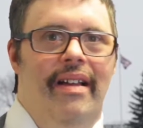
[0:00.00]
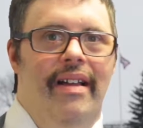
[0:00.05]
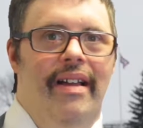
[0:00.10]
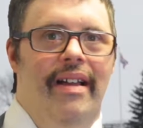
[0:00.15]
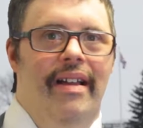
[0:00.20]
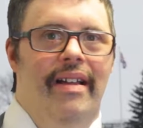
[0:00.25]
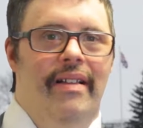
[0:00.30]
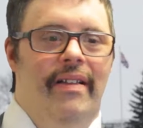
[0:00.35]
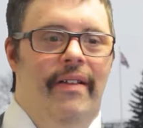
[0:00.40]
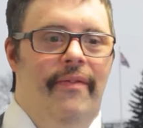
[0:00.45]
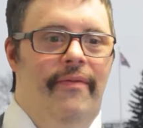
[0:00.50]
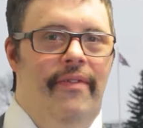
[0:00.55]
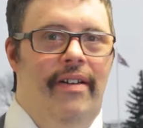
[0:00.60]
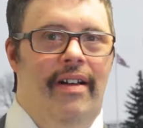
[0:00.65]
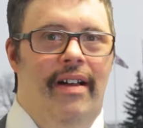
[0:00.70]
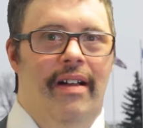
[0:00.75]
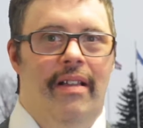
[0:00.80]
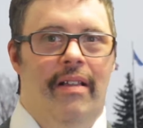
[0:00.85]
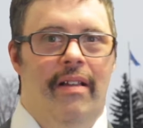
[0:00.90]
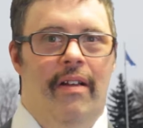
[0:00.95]
in
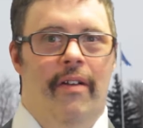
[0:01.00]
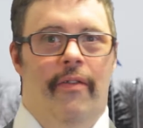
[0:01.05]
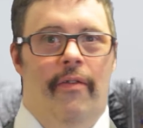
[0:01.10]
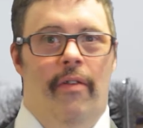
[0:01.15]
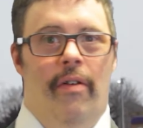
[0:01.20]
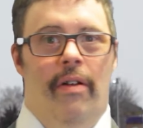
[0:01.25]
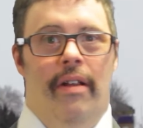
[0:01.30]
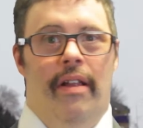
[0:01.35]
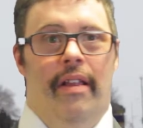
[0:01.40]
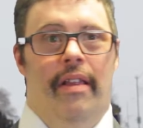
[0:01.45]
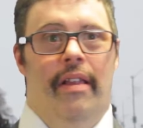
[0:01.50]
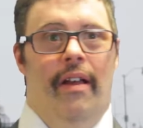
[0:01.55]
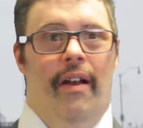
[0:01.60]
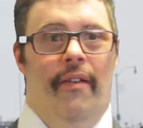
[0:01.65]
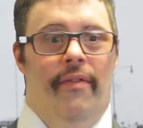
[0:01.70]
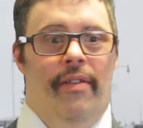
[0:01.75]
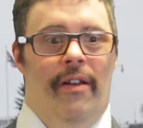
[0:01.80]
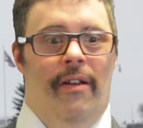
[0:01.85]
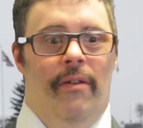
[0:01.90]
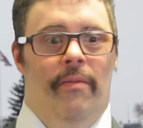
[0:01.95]
effect for the
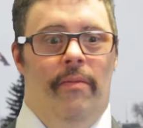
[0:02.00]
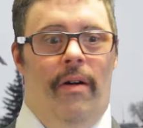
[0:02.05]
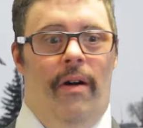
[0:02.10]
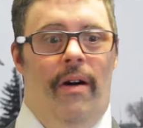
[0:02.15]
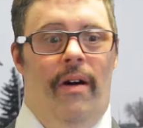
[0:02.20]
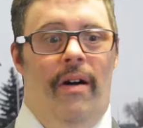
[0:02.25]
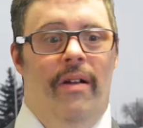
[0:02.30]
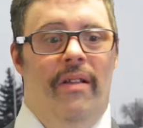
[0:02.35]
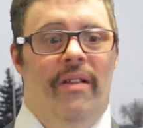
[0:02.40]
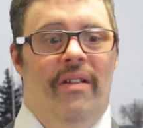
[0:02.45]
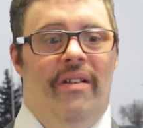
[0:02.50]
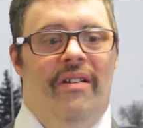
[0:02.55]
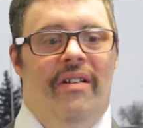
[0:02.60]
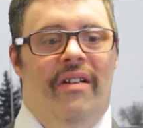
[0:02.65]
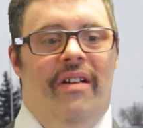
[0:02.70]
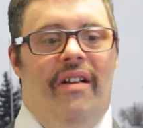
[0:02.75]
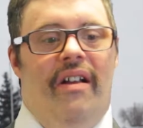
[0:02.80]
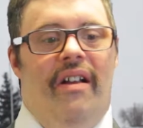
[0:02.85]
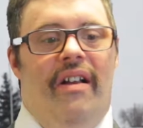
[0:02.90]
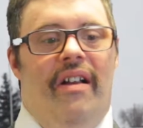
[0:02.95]
South St. Paul.
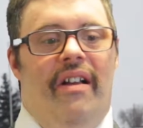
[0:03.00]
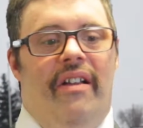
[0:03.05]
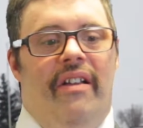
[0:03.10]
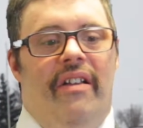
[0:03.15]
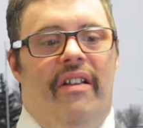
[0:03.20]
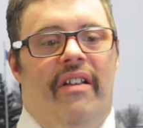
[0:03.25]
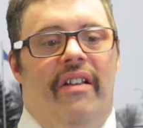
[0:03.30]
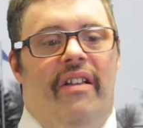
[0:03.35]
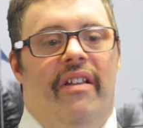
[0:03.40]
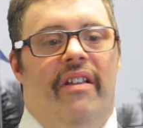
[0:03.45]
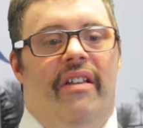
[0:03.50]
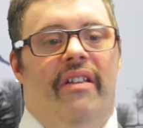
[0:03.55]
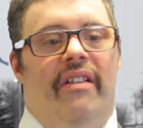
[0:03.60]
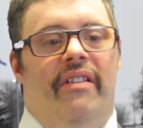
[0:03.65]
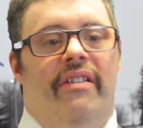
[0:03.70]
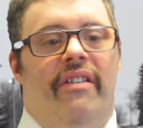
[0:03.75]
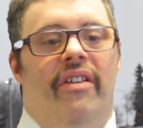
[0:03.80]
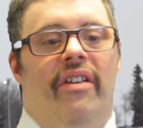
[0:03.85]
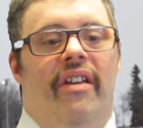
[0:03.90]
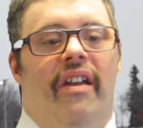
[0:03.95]
And
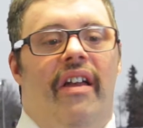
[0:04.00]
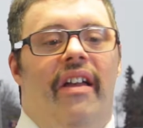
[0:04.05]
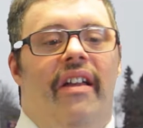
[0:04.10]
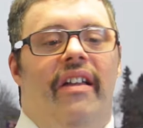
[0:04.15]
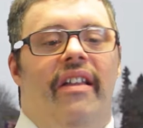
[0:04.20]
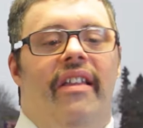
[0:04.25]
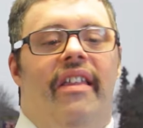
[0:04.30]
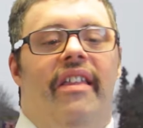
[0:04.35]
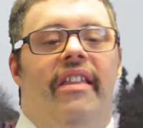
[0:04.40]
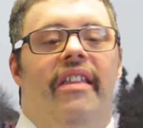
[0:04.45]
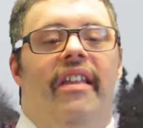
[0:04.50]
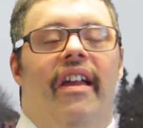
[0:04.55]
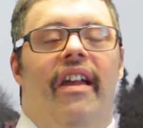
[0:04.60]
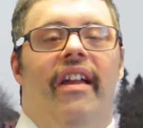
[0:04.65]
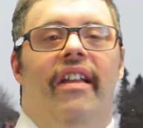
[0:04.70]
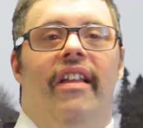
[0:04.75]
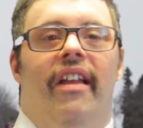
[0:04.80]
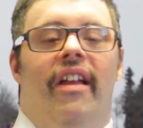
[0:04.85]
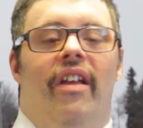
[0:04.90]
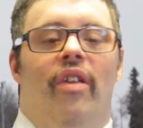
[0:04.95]
today's
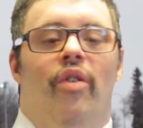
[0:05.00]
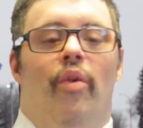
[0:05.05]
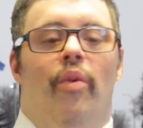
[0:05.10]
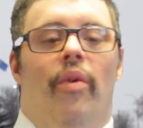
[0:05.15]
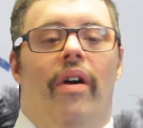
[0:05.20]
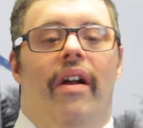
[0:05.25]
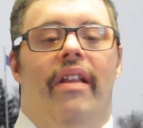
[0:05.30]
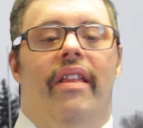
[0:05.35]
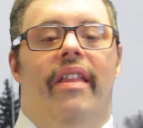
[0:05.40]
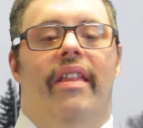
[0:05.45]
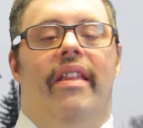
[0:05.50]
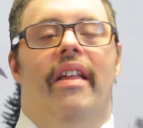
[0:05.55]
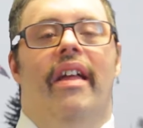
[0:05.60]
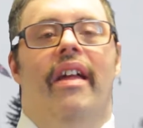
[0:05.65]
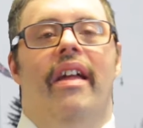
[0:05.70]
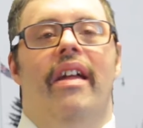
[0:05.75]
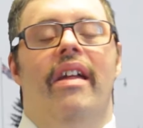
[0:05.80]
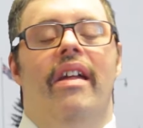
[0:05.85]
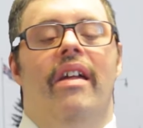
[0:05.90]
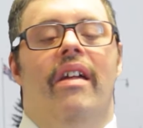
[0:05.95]
date is
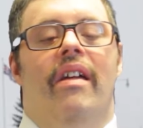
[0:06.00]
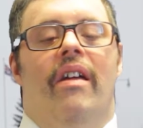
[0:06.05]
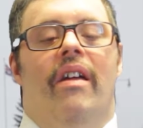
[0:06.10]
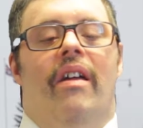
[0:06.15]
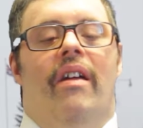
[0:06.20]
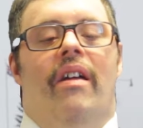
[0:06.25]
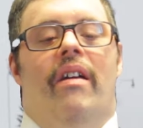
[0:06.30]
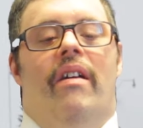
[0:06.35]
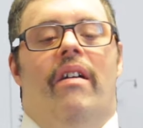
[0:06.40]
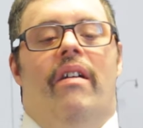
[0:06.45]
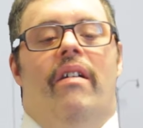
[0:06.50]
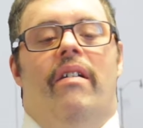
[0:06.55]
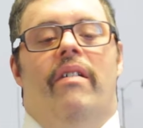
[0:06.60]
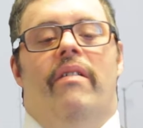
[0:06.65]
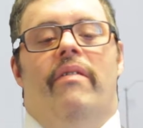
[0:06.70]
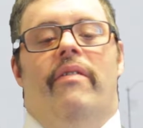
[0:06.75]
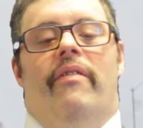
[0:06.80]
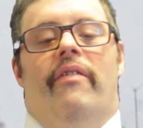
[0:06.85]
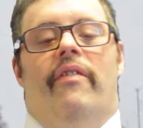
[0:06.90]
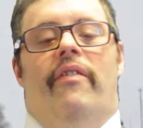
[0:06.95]
Wednesday,
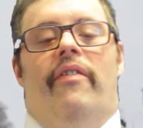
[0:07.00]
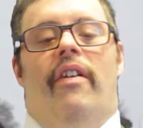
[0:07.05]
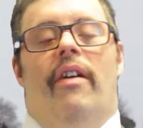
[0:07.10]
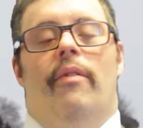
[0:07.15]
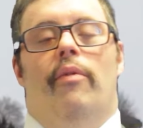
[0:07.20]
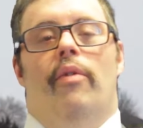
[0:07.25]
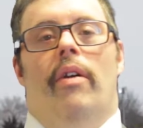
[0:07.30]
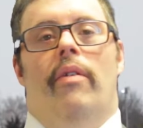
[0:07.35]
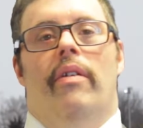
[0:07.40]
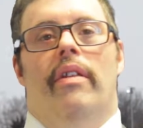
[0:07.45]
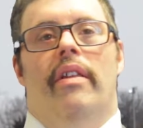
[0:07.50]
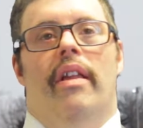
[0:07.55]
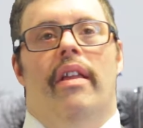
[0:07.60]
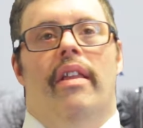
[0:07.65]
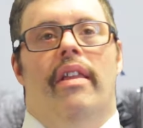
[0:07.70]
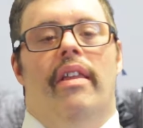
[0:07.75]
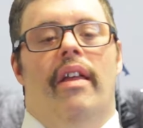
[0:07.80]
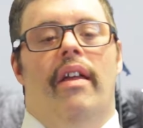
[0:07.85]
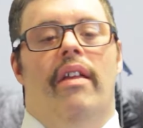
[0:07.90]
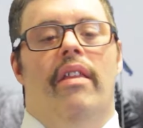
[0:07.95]
February the
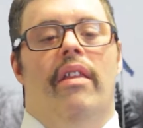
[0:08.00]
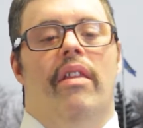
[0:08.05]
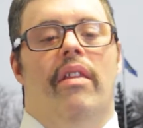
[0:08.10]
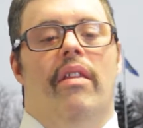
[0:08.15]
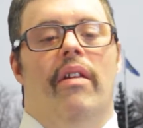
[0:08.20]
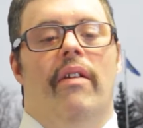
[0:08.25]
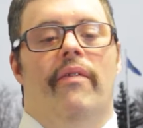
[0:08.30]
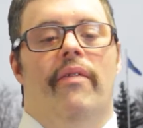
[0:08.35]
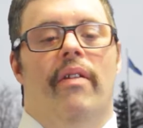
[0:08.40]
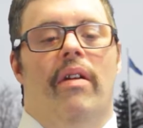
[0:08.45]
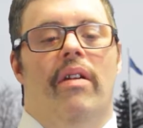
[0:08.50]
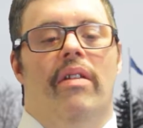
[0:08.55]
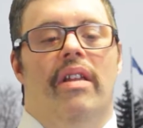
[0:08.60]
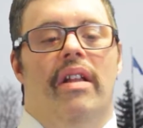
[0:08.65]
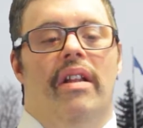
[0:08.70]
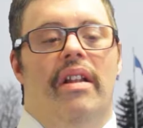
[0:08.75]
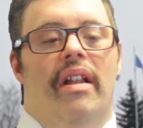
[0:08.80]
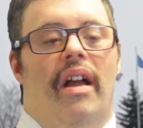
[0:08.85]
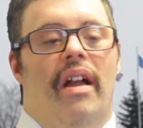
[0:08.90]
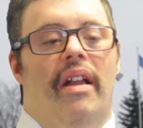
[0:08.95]
6th,
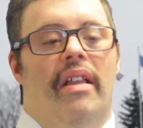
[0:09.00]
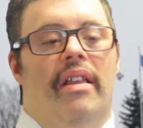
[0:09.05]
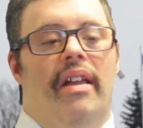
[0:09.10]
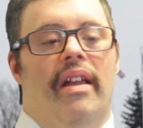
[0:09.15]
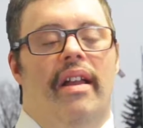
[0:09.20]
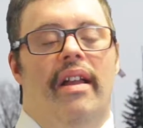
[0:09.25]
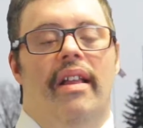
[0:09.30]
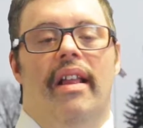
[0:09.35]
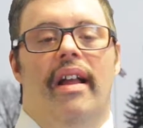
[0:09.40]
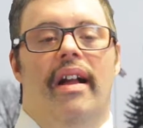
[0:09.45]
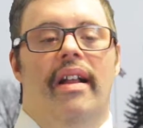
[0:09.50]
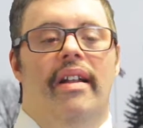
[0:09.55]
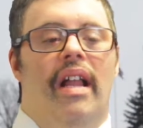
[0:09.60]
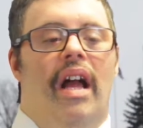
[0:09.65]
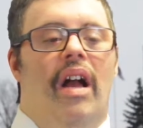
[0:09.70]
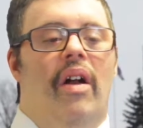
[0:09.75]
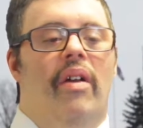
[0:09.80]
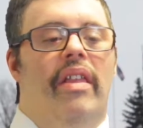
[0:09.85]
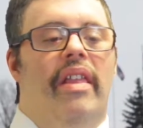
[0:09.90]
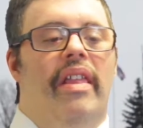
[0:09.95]
2019, and
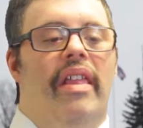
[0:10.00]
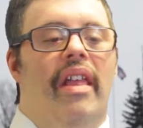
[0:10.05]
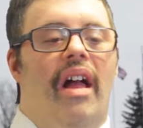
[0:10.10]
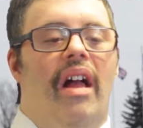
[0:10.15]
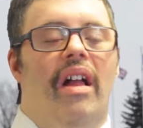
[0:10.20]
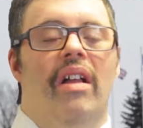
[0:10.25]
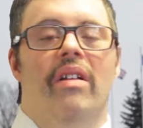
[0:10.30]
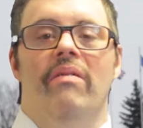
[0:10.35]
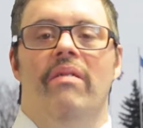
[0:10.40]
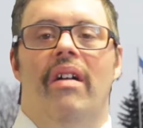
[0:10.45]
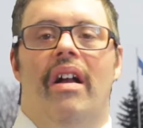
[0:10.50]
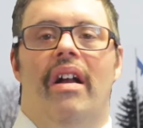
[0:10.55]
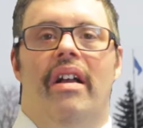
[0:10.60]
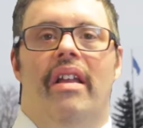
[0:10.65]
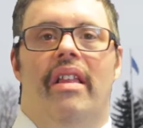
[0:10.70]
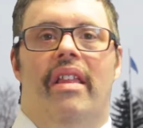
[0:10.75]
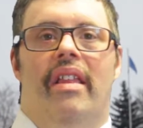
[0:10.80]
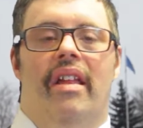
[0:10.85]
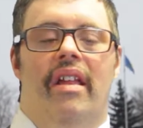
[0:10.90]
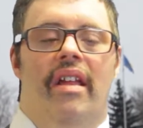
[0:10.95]
now
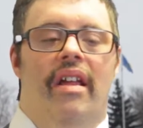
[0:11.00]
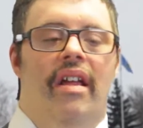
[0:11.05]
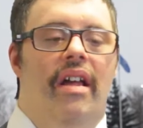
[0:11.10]
sunrise.